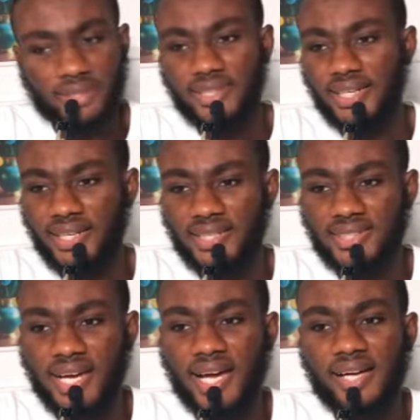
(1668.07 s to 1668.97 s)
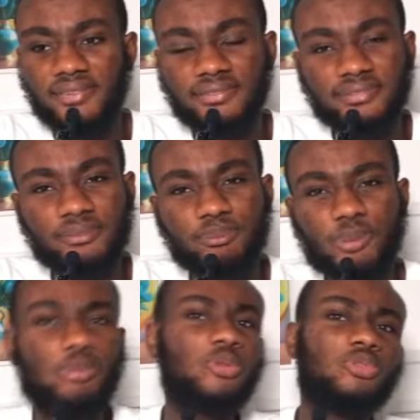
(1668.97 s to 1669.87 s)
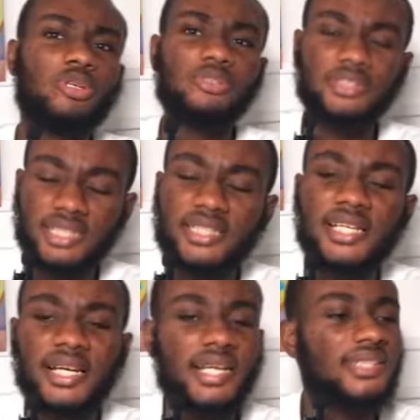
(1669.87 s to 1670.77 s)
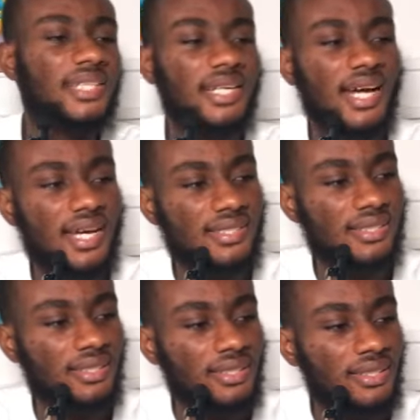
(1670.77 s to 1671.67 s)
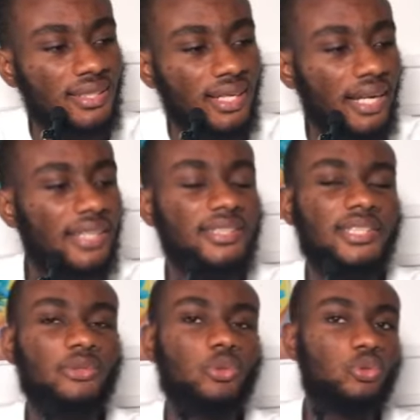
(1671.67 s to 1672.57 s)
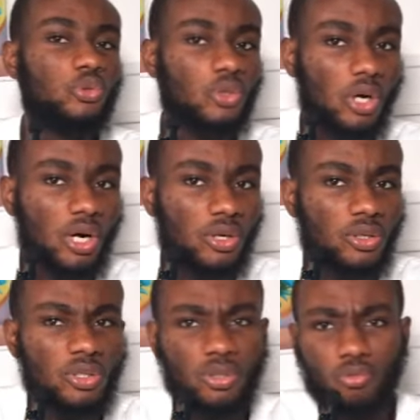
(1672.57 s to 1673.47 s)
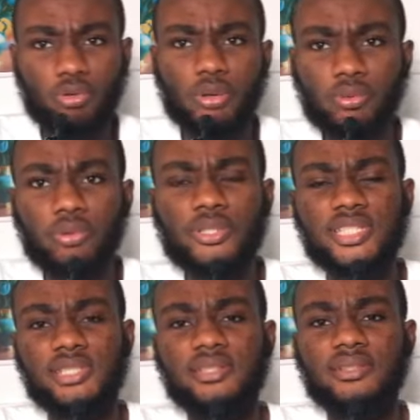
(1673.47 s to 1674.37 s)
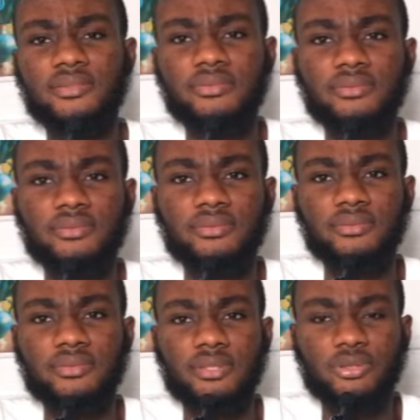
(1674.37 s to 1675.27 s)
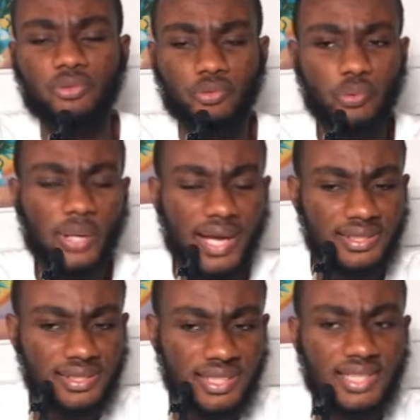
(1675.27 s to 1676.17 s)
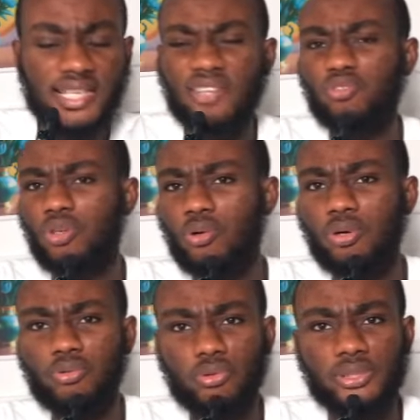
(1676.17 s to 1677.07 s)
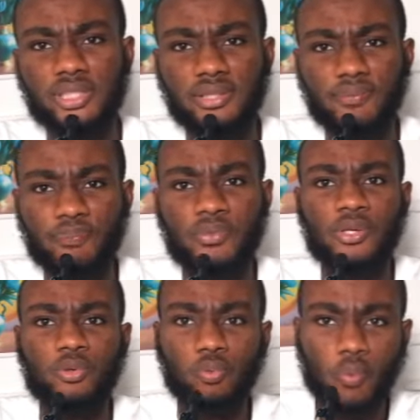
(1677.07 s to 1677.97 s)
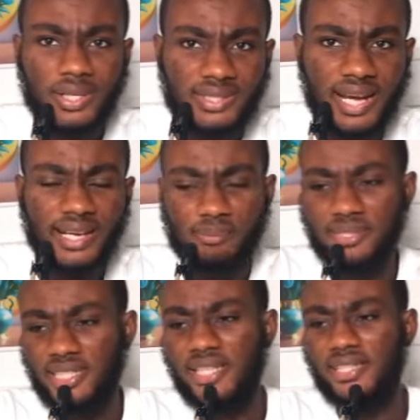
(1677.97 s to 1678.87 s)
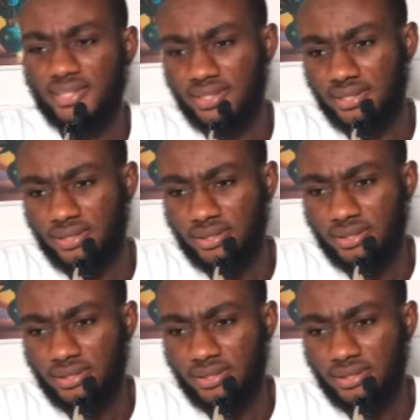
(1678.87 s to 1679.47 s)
yeah, kasa, people don't just understand us and you draw conclusion, you hesitate and draw conclusion. What I am saying is